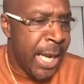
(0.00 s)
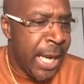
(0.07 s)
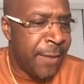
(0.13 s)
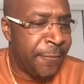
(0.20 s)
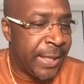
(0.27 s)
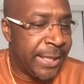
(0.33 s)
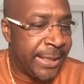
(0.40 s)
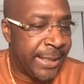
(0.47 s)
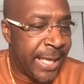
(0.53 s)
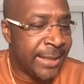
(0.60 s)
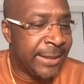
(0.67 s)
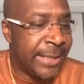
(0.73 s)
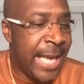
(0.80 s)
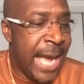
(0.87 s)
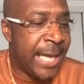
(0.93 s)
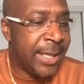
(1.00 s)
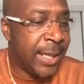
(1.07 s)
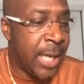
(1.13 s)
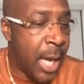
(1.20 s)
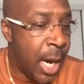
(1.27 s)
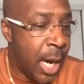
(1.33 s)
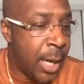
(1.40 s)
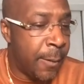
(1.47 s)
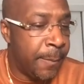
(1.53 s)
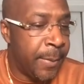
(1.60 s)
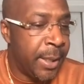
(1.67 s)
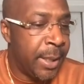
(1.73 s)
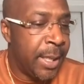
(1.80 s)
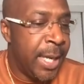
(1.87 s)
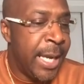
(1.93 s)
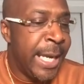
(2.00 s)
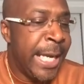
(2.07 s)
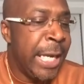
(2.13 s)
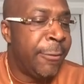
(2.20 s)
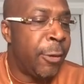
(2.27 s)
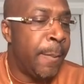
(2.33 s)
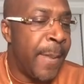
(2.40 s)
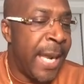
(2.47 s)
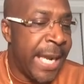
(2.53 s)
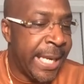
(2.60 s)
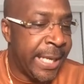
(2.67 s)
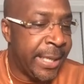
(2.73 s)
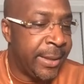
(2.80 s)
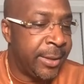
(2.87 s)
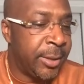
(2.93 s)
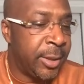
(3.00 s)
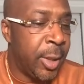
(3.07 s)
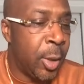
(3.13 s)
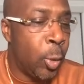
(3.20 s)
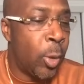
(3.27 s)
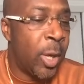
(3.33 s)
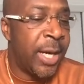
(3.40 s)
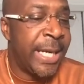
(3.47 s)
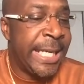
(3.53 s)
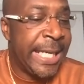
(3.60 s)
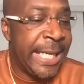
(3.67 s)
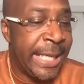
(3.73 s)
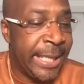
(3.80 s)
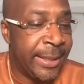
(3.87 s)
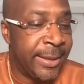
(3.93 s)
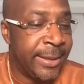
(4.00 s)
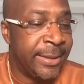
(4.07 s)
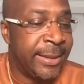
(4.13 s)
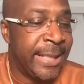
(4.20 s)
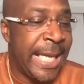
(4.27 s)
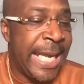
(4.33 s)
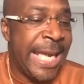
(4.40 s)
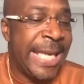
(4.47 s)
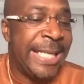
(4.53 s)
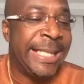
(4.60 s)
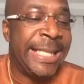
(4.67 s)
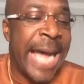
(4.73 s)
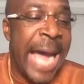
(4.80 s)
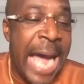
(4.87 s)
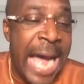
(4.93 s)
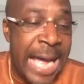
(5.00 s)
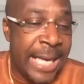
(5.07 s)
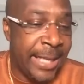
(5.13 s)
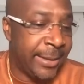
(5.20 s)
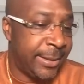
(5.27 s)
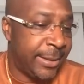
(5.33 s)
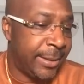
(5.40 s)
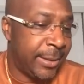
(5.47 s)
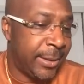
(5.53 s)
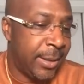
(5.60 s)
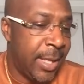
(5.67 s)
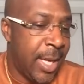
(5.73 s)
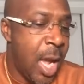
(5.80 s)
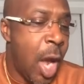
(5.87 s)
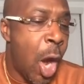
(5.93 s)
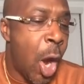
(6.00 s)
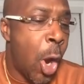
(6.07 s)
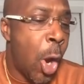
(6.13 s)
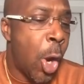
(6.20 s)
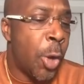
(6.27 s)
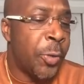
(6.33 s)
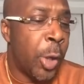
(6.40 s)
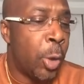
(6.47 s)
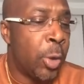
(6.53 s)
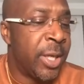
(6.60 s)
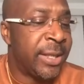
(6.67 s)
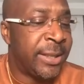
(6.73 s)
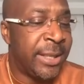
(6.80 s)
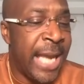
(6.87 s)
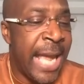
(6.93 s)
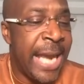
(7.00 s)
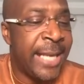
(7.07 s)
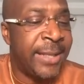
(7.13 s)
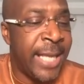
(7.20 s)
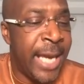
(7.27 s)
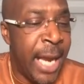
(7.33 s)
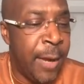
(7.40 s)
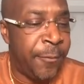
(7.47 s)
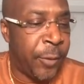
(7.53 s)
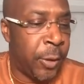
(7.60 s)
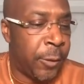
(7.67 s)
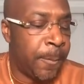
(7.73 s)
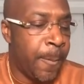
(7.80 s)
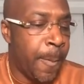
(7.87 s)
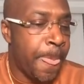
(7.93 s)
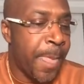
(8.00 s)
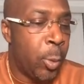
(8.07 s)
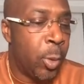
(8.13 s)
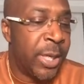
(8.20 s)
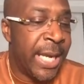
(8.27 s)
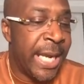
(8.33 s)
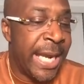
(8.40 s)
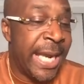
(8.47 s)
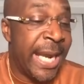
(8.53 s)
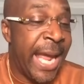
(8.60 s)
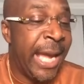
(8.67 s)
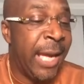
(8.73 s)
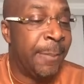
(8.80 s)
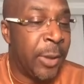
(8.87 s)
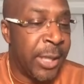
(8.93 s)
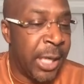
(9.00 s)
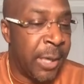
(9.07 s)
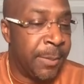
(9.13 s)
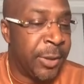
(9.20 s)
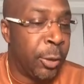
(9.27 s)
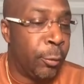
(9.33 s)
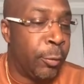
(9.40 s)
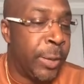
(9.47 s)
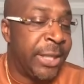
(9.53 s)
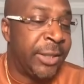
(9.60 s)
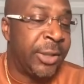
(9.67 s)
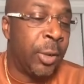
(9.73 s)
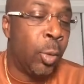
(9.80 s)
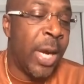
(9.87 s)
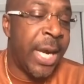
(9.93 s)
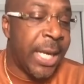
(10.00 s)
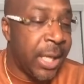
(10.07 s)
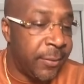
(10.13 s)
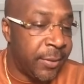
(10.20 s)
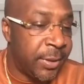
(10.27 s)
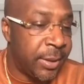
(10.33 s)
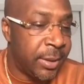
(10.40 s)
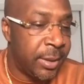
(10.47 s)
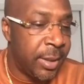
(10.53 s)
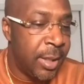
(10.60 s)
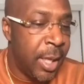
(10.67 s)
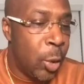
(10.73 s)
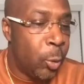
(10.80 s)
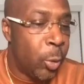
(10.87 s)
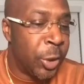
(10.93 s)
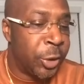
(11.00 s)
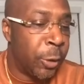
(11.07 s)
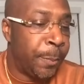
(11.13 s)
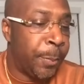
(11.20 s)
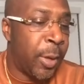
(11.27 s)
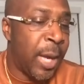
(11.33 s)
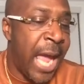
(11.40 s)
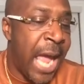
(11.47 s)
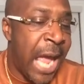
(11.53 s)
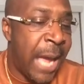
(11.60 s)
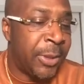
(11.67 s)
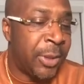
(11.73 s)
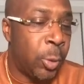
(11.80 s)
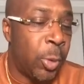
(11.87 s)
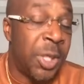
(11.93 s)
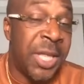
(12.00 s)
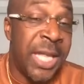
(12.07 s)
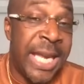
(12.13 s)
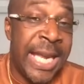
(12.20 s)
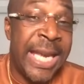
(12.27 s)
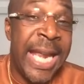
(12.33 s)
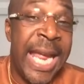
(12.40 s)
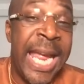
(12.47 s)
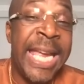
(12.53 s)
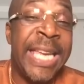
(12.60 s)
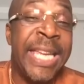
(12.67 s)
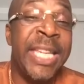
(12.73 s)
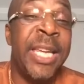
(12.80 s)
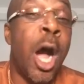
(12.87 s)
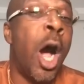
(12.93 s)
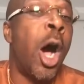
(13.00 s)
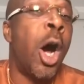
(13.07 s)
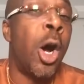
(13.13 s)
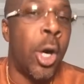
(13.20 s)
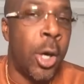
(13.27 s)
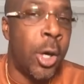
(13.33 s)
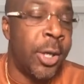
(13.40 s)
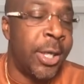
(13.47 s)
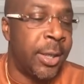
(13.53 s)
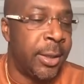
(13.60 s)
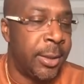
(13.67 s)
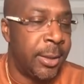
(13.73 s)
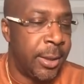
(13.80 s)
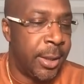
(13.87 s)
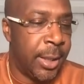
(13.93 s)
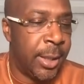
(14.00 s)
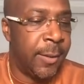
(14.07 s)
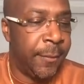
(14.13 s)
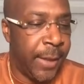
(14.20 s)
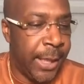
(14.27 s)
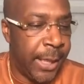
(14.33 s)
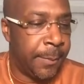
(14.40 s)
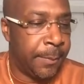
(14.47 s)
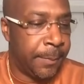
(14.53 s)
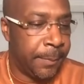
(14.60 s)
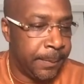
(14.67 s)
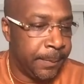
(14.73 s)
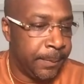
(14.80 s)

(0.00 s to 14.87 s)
If it does not come, he remains where he is and dies, although the slightest effort would enable him to reach the waves, which are perhaps within a yard of him.